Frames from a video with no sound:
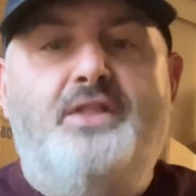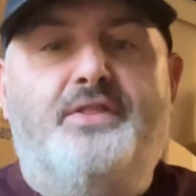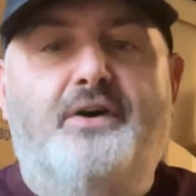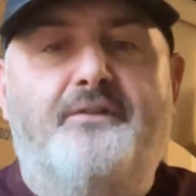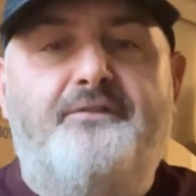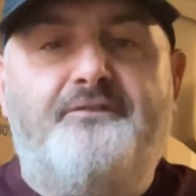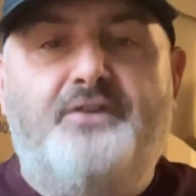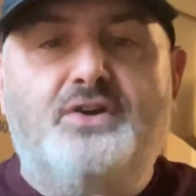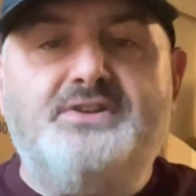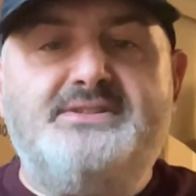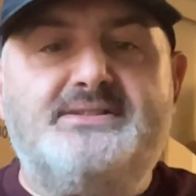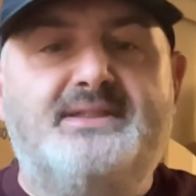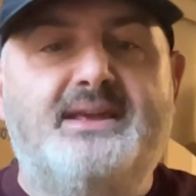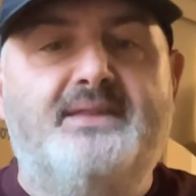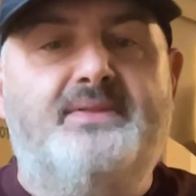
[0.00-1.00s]
The
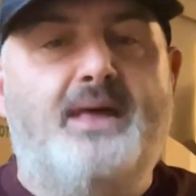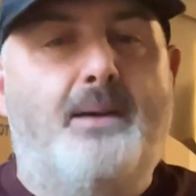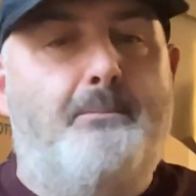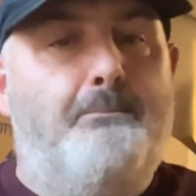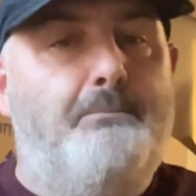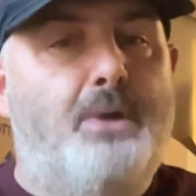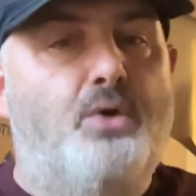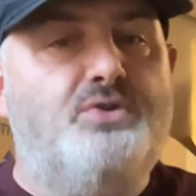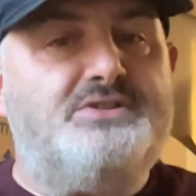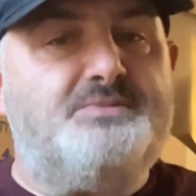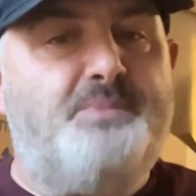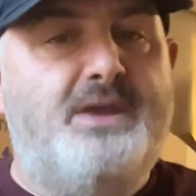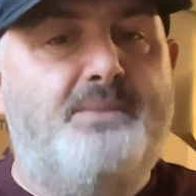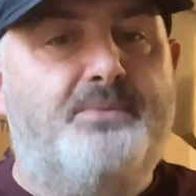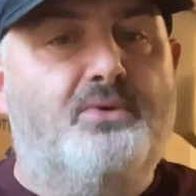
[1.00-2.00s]
first thing that
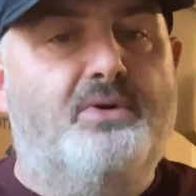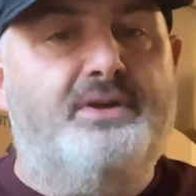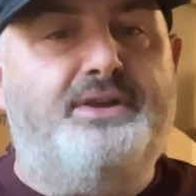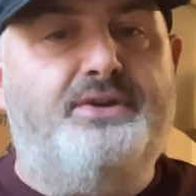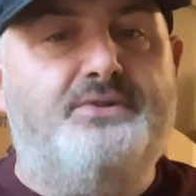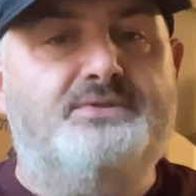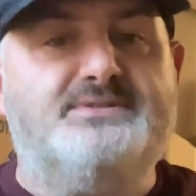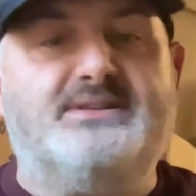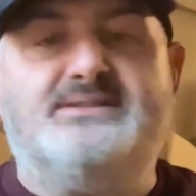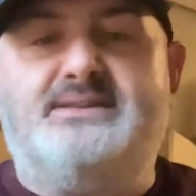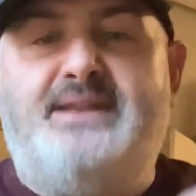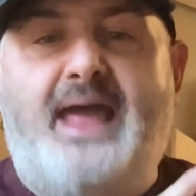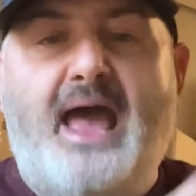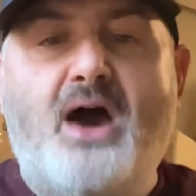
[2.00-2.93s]
most people will use is an